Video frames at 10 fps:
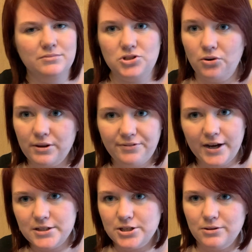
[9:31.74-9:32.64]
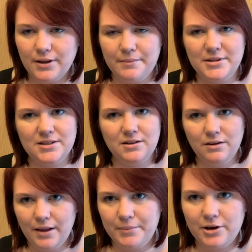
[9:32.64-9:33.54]
totally fine too. Let me
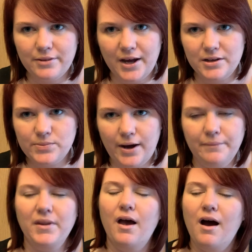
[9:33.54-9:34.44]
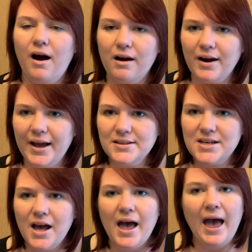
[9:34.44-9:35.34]
let me know that as well. All right.
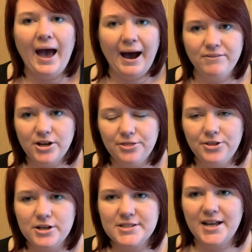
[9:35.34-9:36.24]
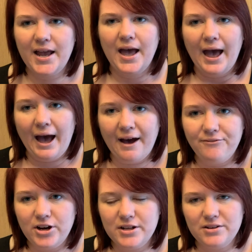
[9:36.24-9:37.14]
Have a good Thursday.
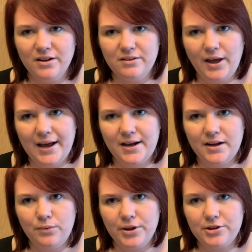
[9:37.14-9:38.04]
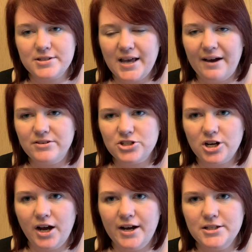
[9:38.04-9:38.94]
Have fun uh, with your
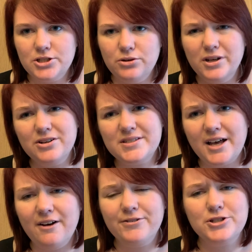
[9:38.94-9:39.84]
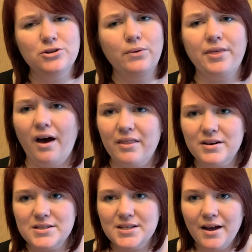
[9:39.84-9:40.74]
scavenger hunt. Do it yourself or do it with
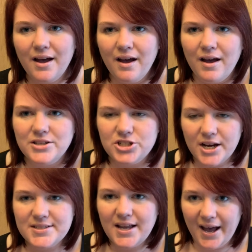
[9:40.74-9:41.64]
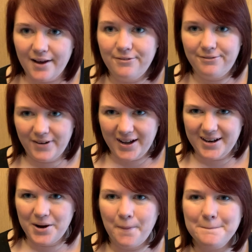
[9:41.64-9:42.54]
others. Just have
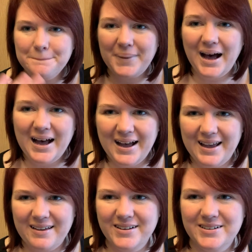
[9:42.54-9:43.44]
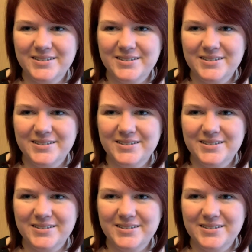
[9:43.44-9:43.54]
fun. Bye.